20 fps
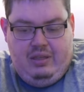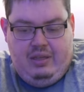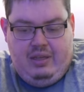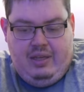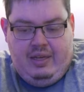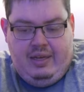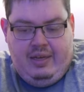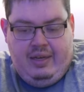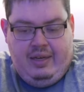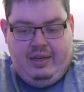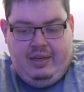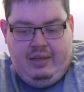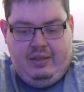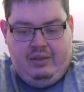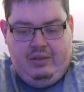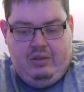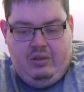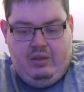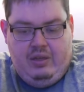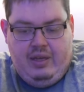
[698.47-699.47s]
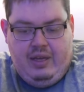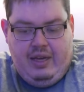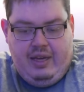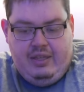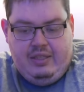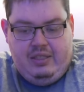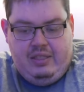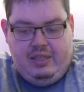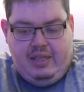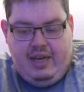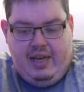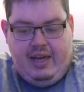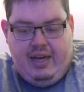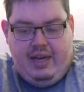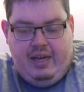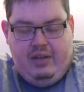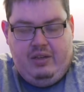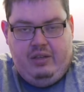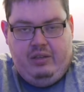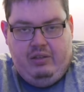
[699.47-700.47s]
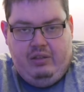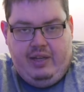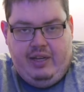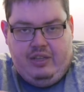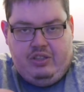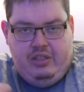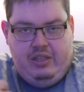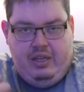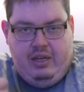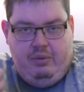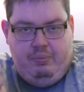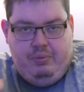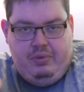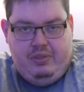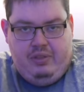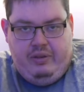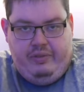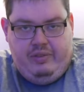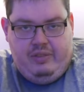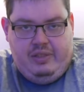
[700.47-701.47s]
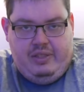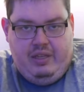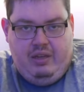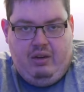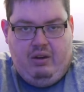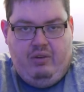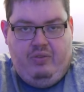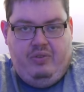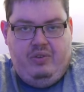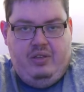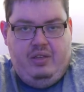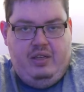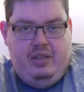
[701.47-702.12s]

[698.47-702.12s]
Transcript: And as that, it'll actually help preserve itself,